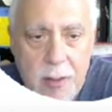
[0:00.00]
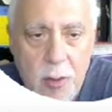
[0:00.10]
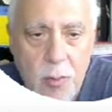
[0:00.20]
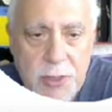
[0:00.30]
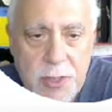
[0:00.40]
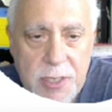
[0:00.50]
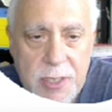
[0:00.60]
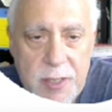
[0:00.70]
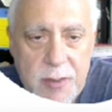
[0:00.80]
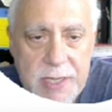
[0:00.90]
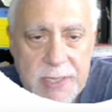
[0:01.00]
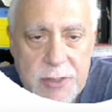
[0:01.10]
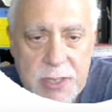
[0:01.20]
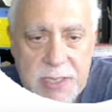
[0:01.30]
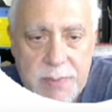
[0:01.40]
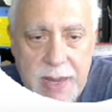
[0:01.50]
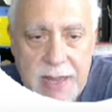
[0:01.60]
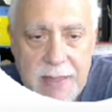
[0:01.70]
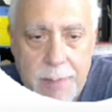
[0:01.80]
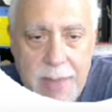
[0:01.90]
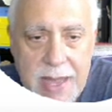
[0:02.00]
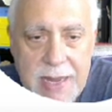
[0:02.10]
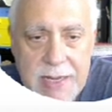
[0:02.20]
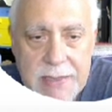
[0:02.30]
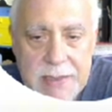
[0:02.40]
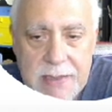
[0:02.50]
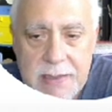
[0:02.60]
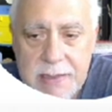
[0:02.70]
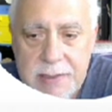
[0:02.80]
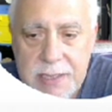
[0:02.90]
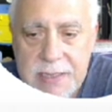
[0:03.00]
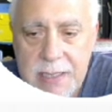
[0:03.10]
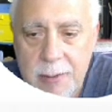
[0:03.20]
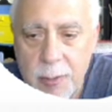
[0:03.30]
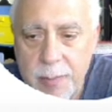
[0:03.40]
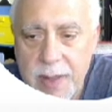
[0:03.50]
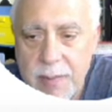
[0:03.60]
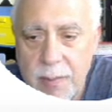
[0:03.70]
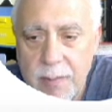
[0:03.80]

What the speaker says: what you can do is just make the maze just a little bit